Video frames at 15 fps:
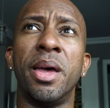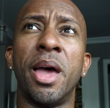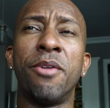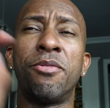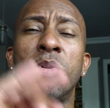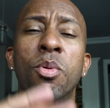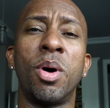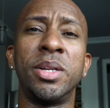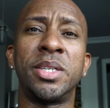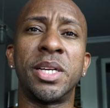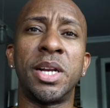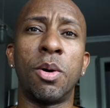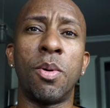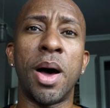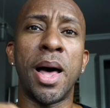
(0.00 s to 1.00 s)
every once
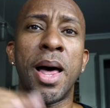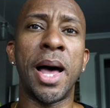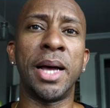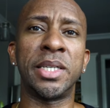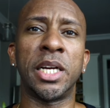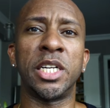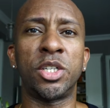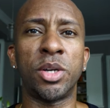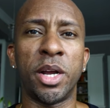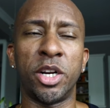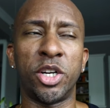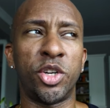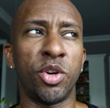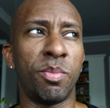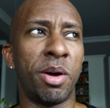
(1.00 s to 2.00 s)
in a while, as I was trying
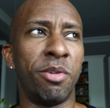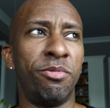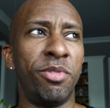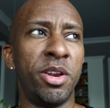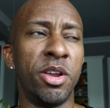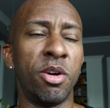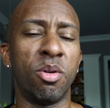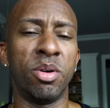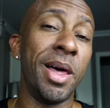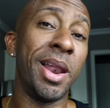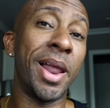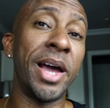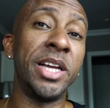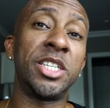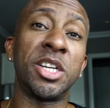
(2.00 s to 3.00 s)
to shoot my video, the
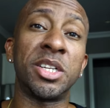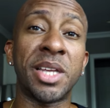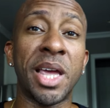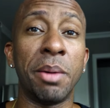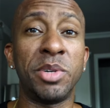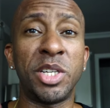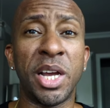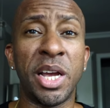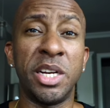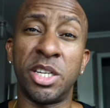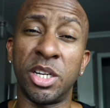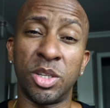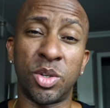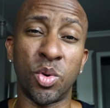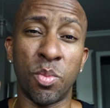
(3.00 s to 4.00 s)
lights just kept
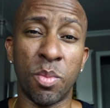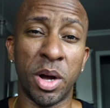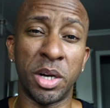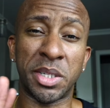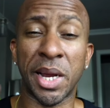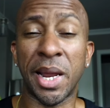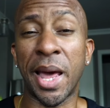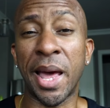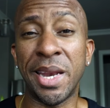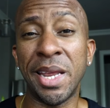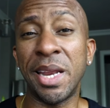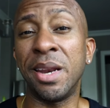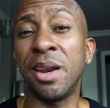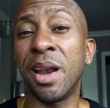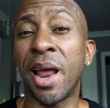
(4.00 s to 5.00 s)
changing too much, and I
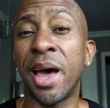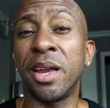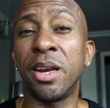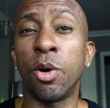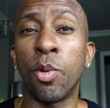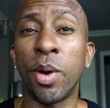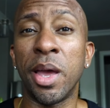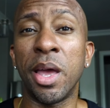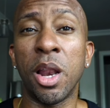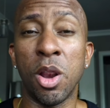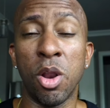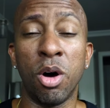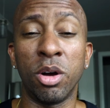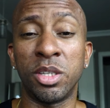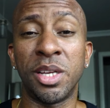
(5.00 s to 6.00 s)
didn't like the way it
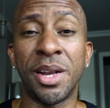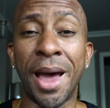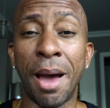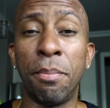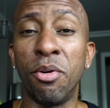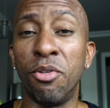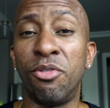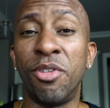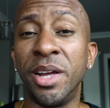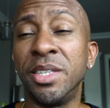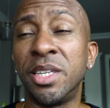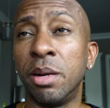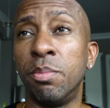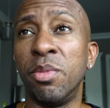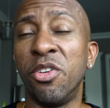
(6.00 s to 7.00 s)
looked. So that
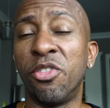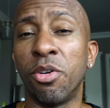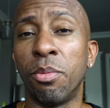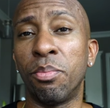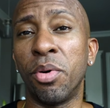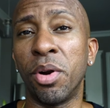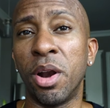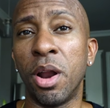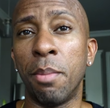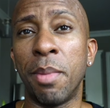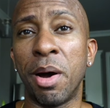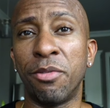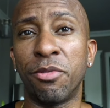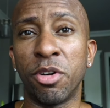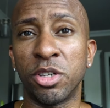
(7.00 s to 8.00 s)
prevented me from putting up
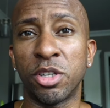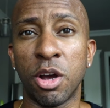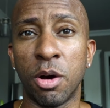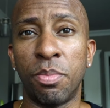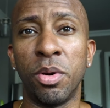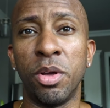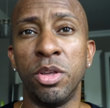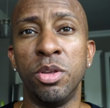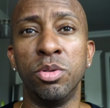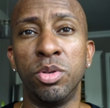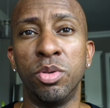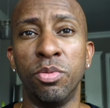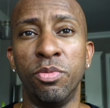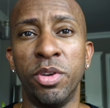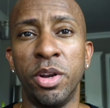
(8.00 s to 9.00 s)
my first couple of YouTube